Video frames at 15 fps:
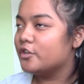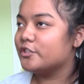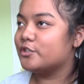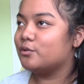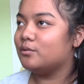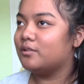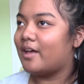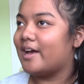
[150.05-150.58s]

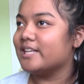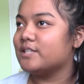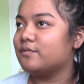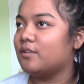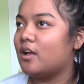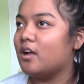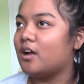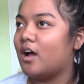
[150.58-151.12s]
So last
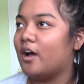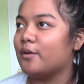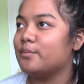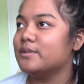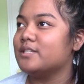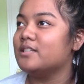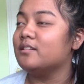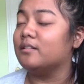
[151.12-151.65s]
vlog, I
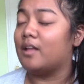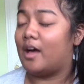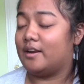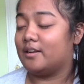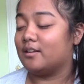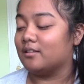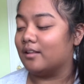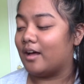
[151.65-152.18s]
was in
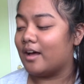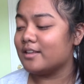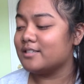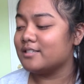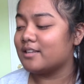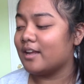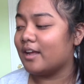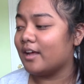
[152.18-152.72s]
Latin
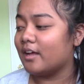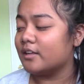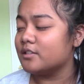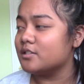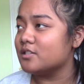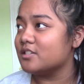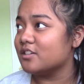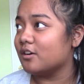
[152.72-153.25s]
class,
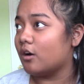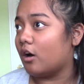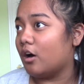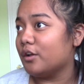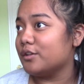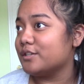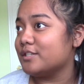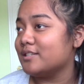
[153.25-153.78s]
and
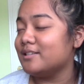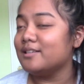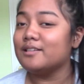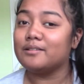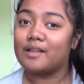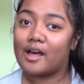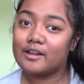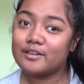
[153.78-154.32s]
honestly,
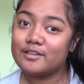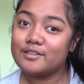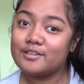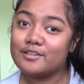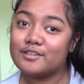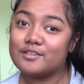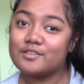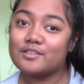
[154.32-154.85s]
Latin
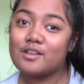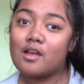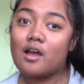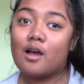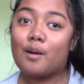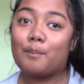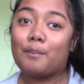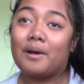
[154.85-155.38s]
is
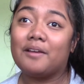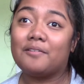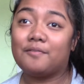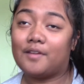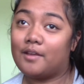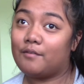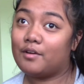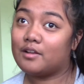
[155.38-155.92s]
my
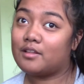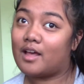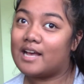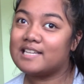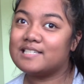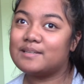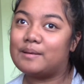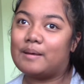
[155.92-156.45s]
favorite
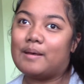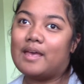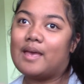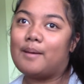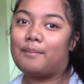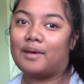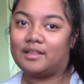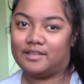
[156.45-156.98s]
class
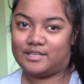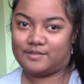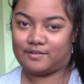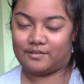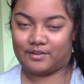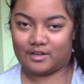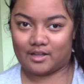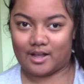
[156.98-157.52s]
and my least
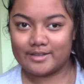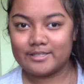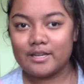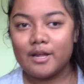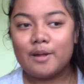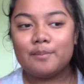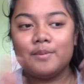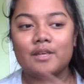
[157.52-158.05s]
favorite class
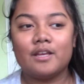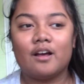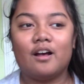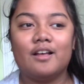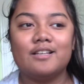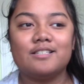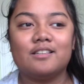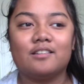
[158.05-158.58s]

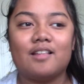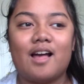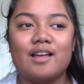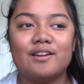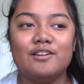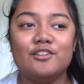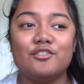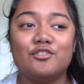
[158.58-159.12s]
because
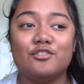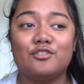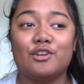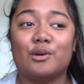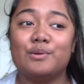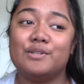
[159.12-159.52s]
Latin is so